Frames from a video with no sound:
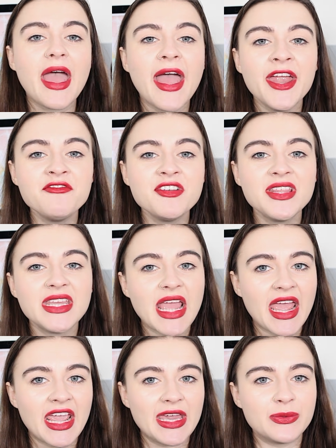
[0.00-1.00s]
Henry
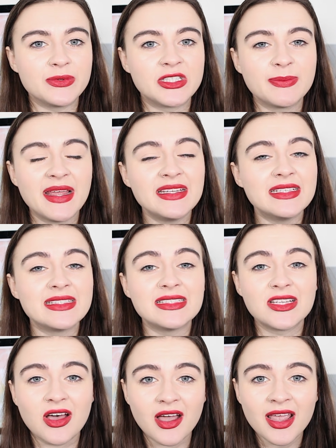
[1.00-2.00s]
VIII would spend his
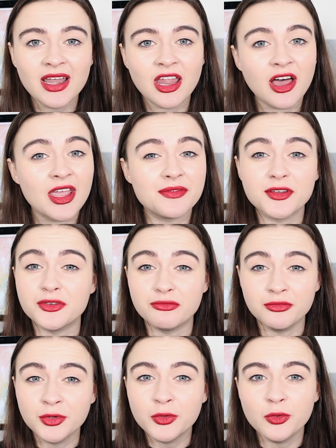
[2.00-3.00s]
entire life
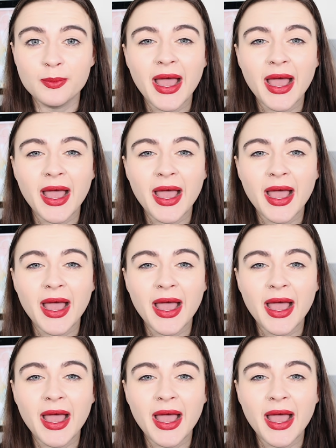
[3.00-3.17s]
in rural